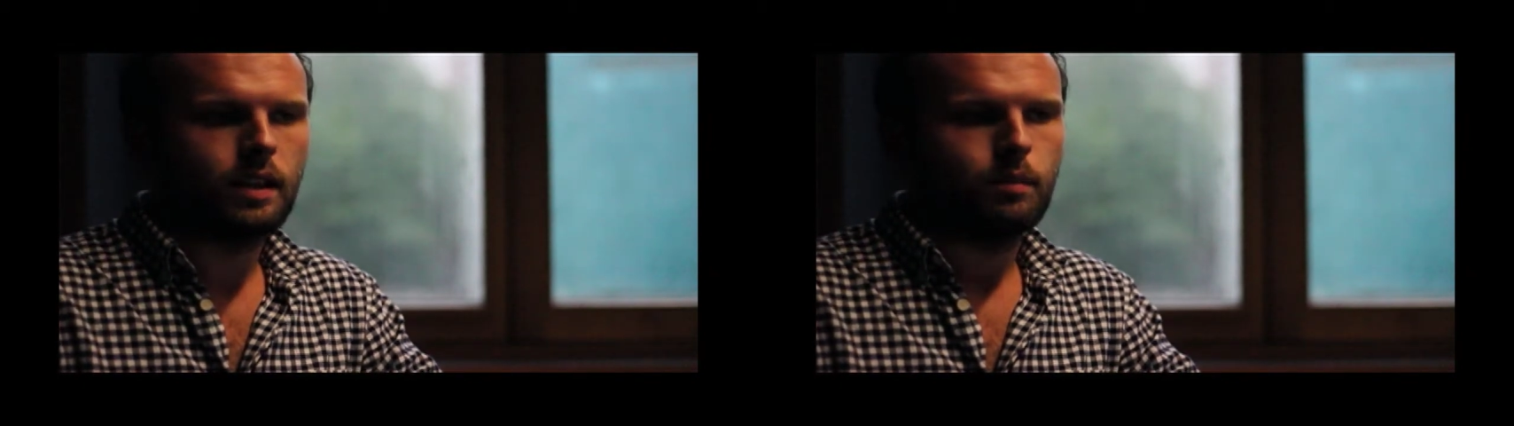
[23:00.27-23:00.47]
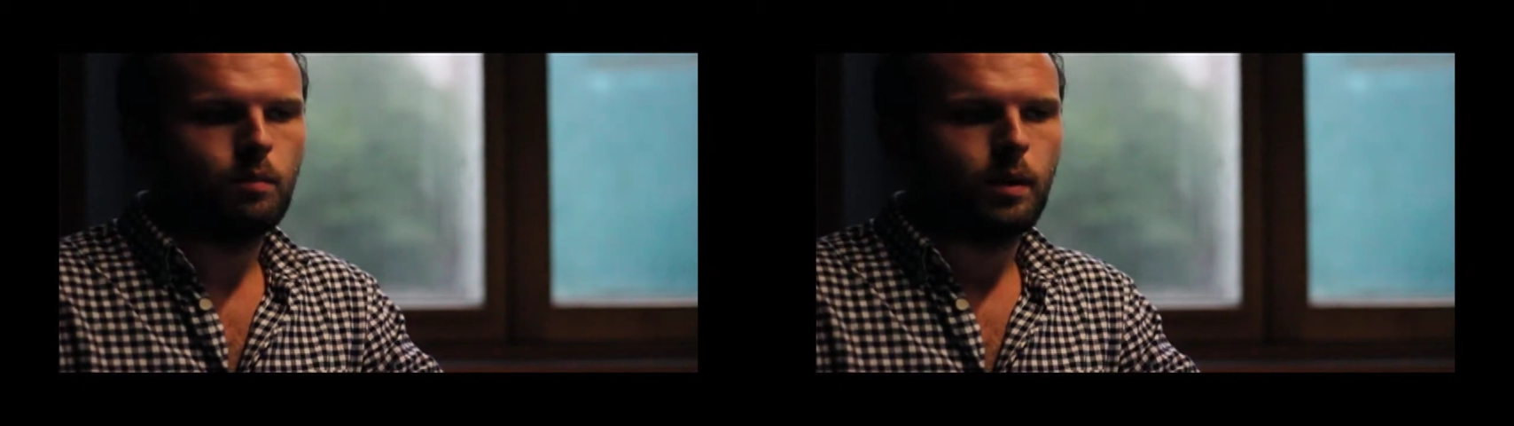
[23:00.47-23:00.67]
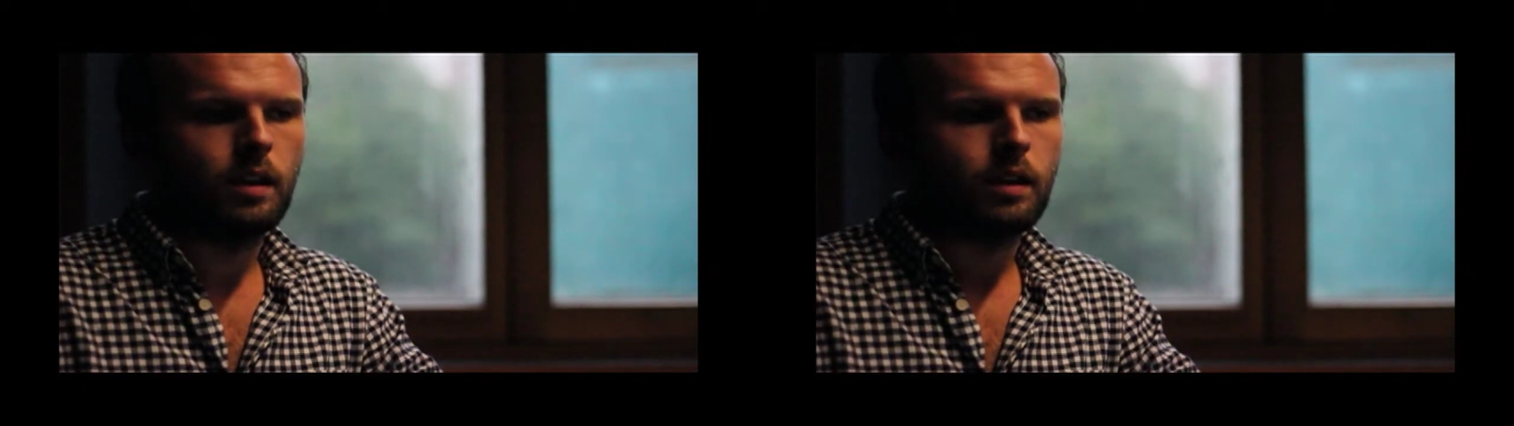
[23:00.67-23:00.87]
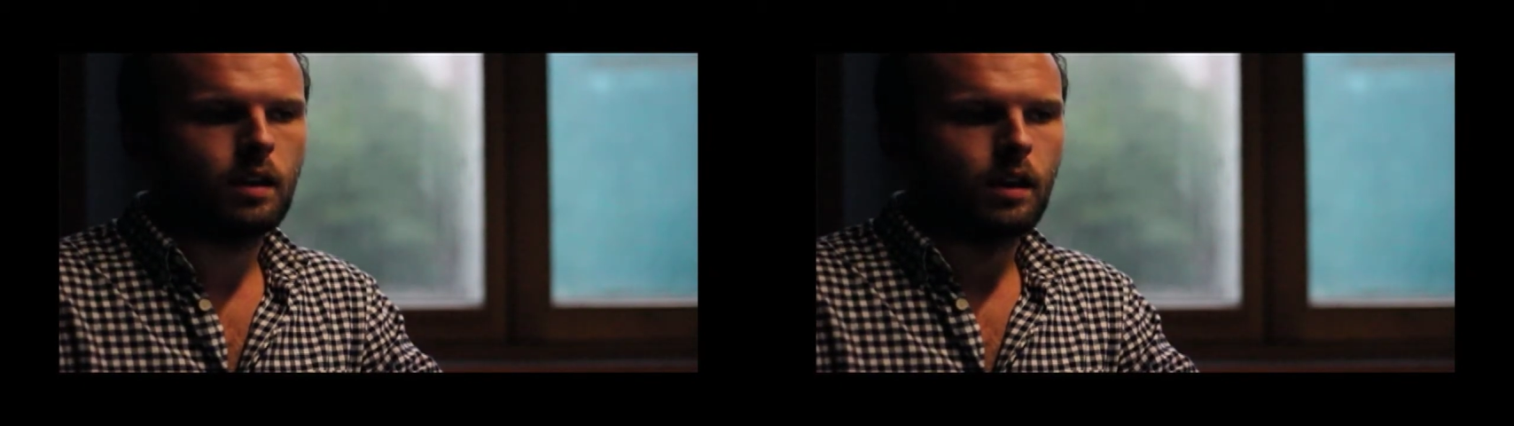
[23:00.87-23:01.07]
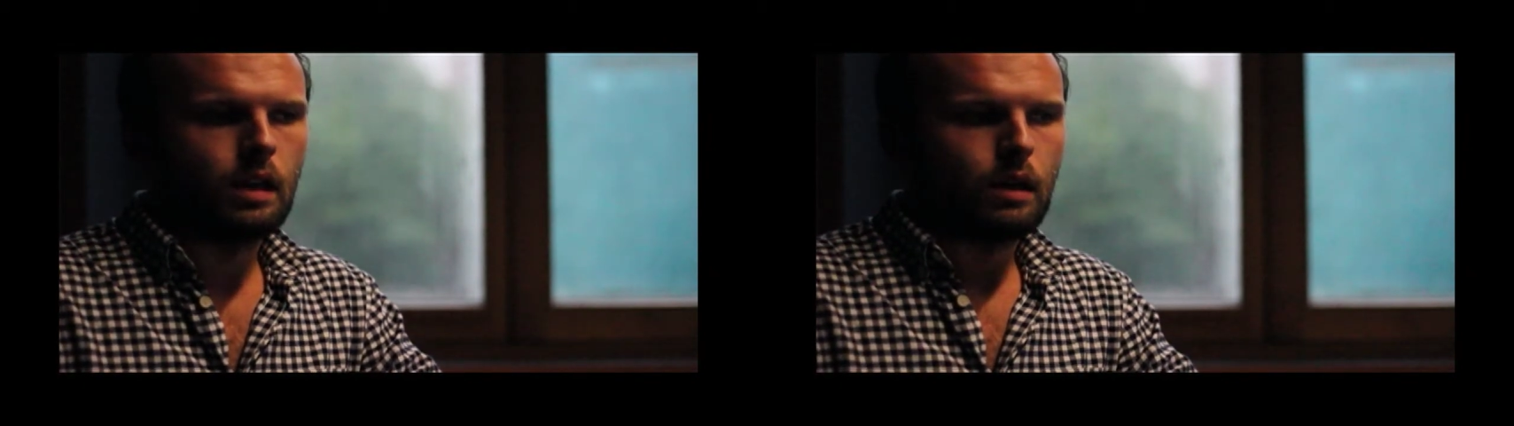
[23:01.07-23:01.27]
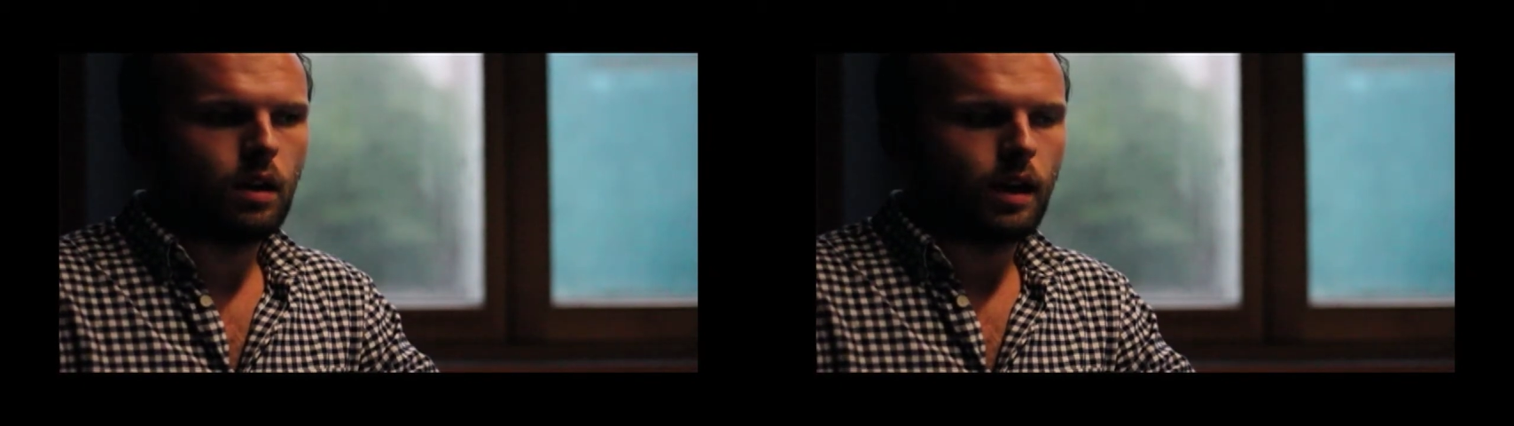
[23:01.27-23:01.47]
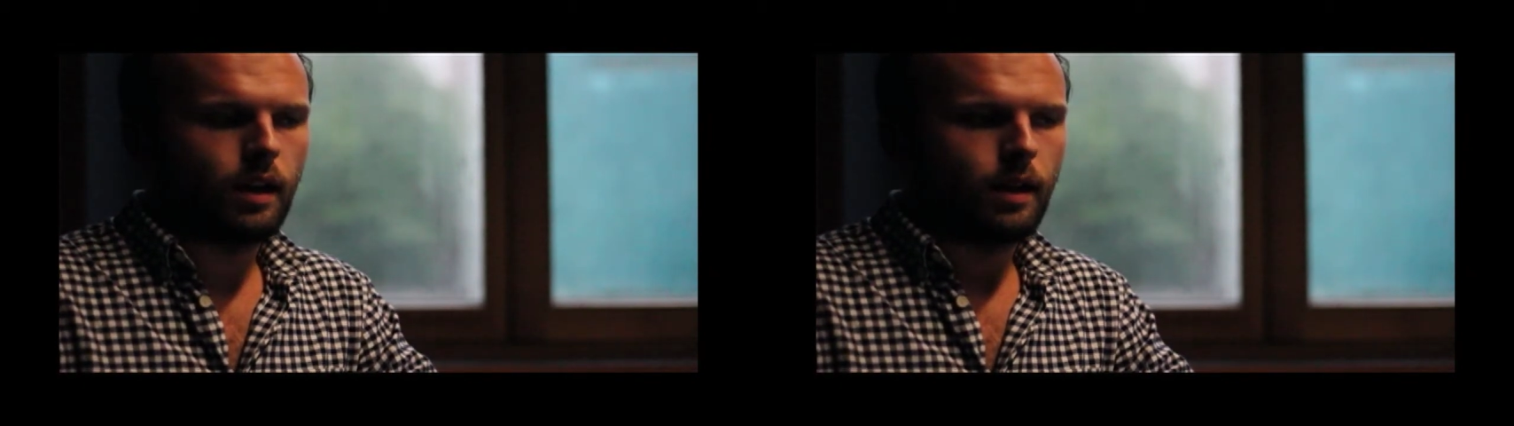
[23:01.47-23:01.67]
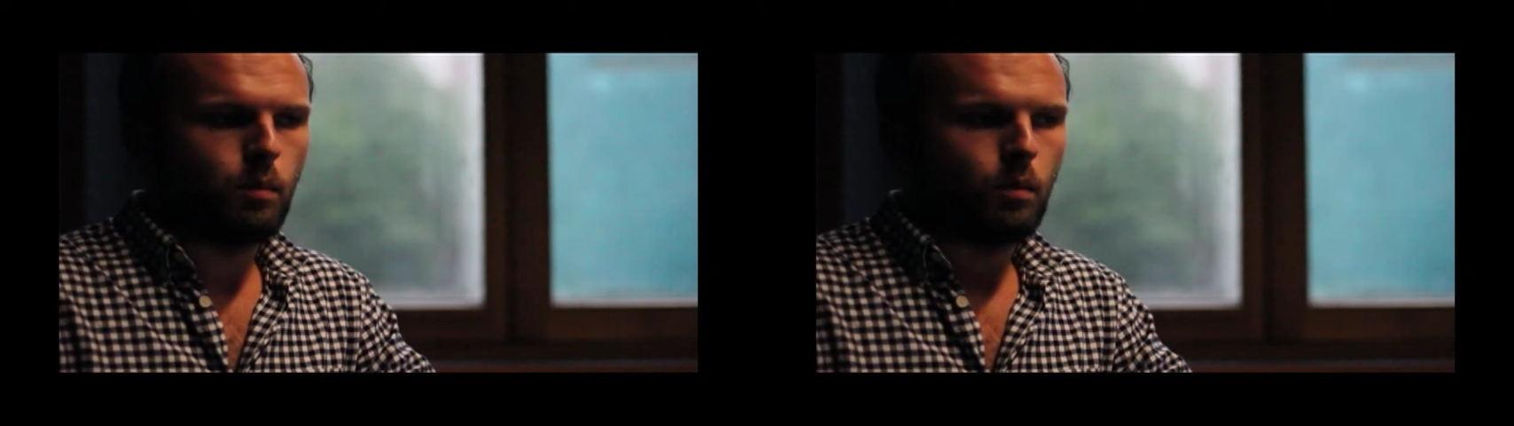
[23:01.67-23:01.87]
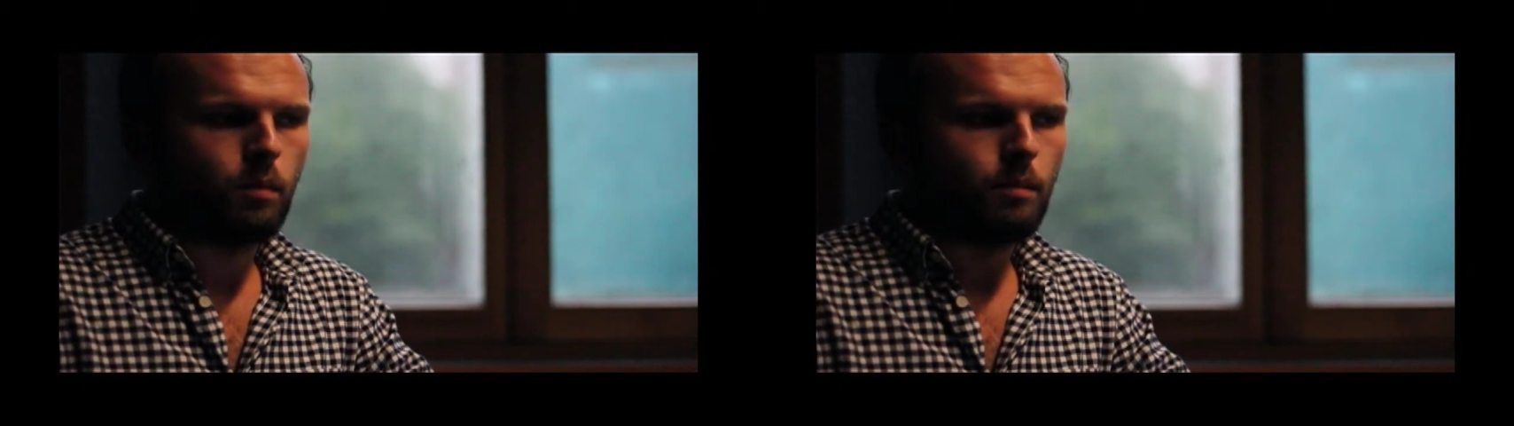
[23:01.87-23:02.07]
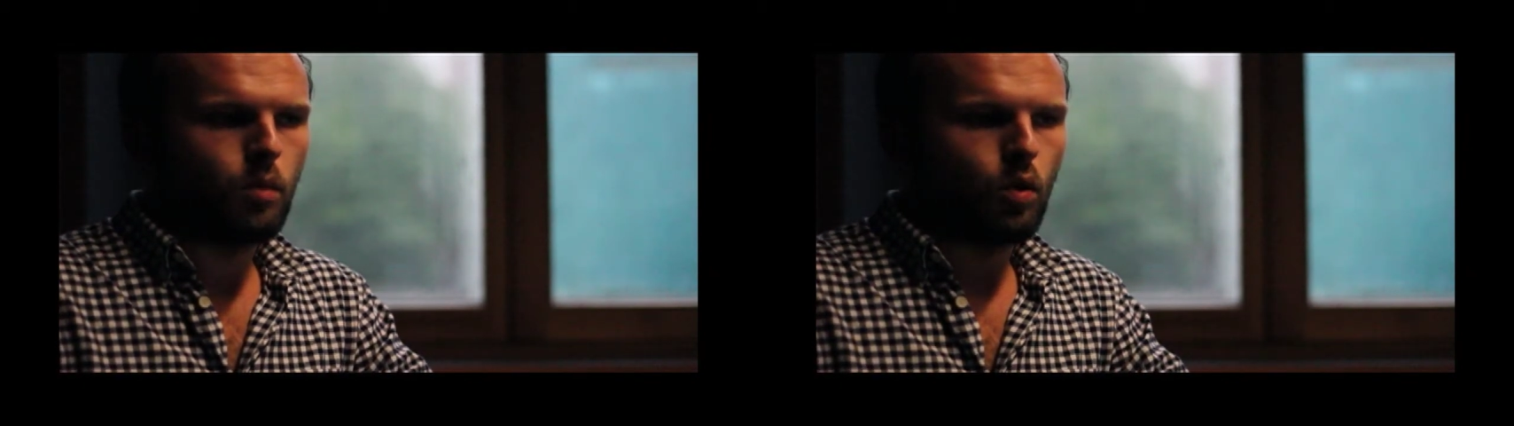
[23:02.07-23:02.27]
and being
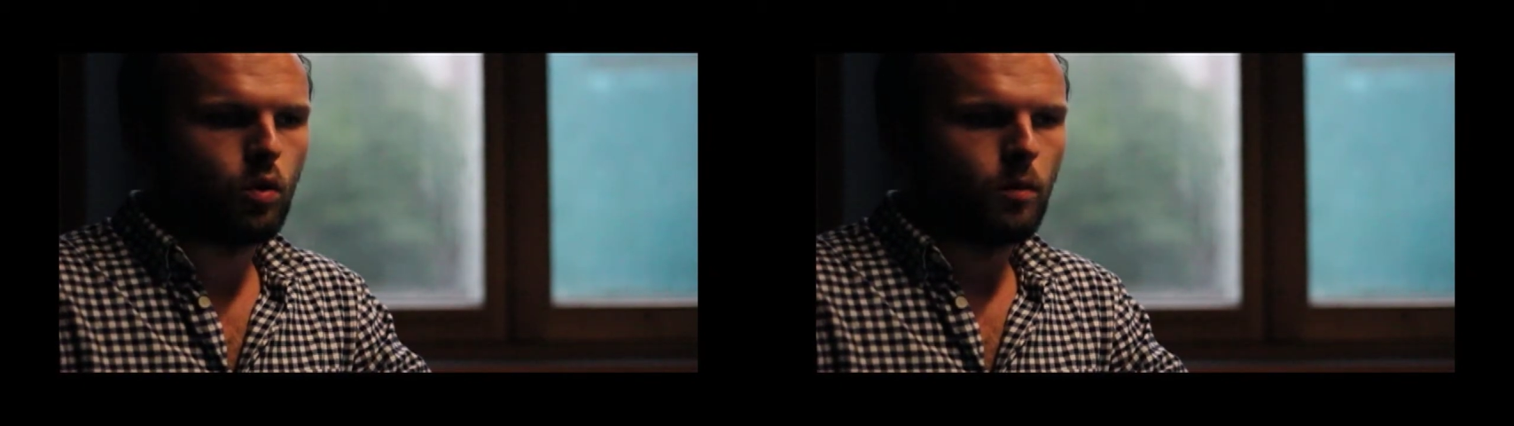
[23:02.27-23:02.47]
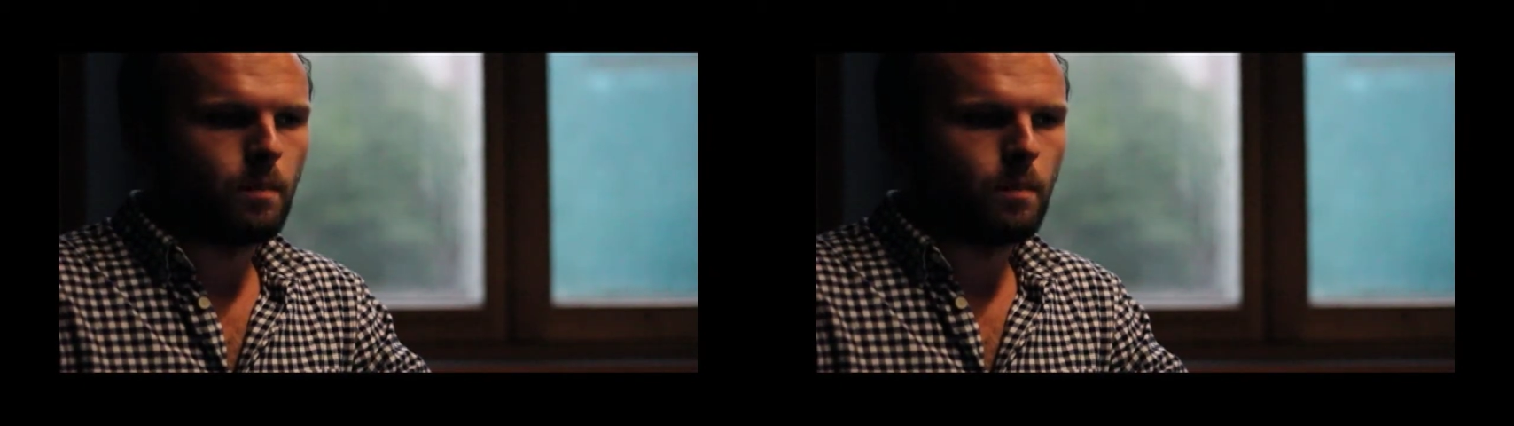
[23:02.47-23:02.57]
more